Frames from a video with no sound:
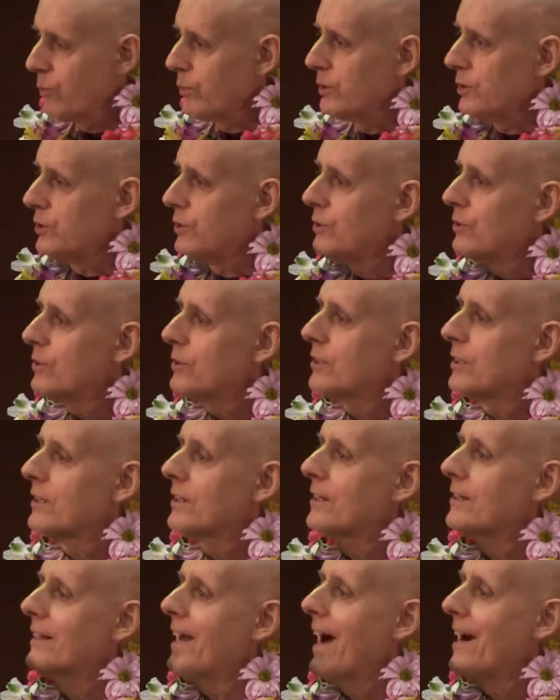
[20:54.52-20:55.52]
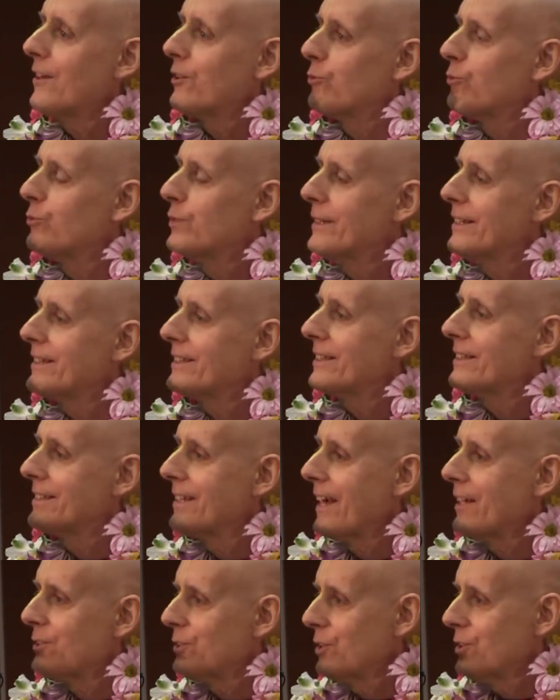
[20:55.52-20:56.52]
When you learn how to
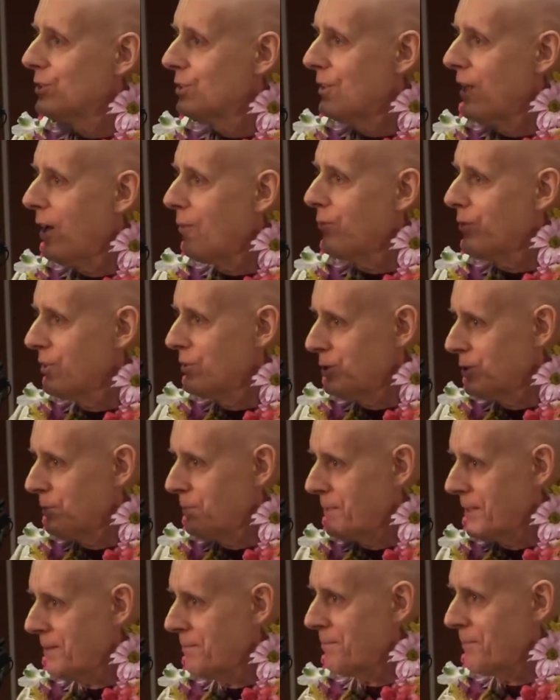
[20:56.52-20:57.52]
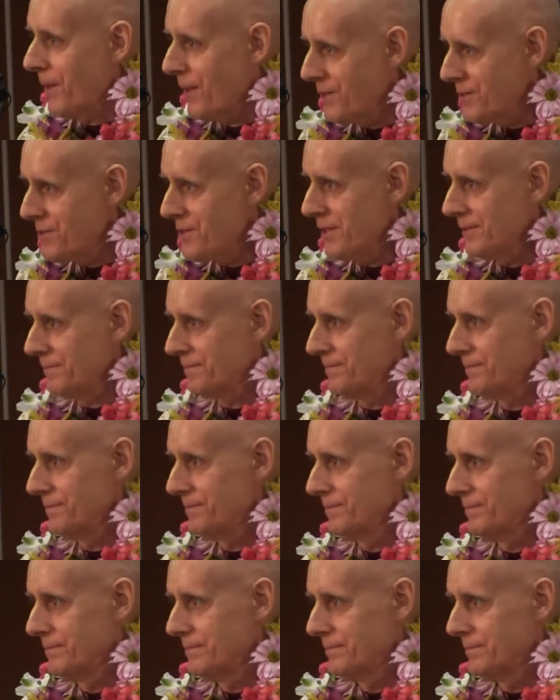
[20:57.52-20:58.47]
reconnect yourself with the Supreme Person,